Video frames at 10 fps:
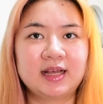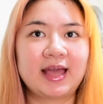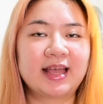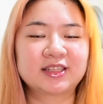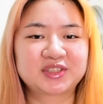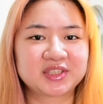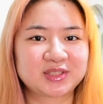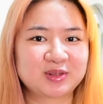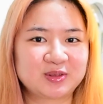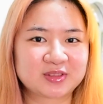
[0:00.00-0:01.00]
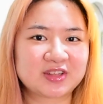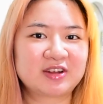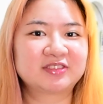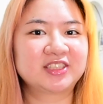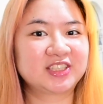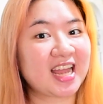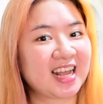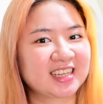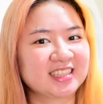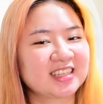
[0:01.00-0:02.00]
end result of the
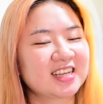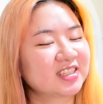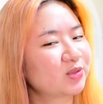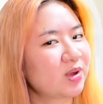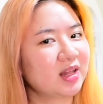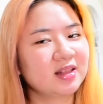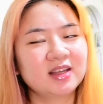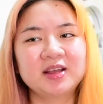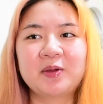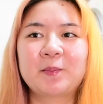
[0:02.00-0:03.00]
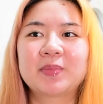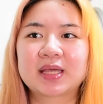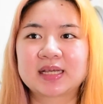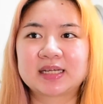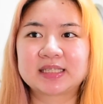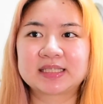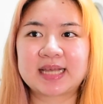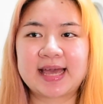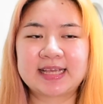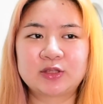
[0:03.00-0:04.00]
jacket as well,
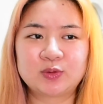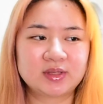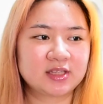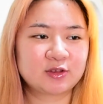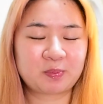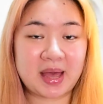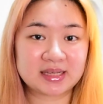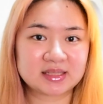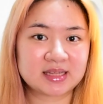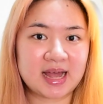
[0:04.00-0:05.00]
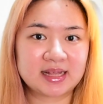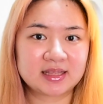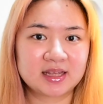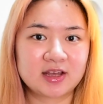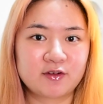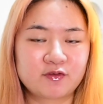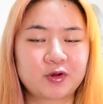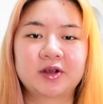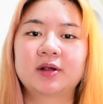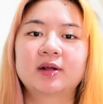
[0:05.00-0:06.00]
because I do need to pass that
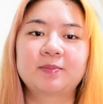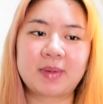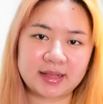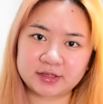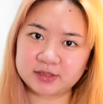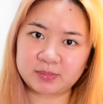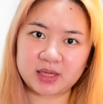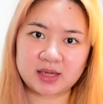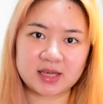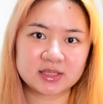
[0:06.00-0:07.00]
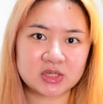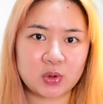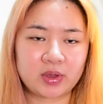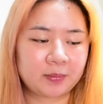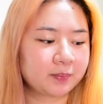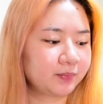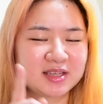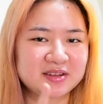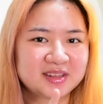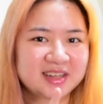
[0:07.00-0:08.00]
for pattern making and sewing. See you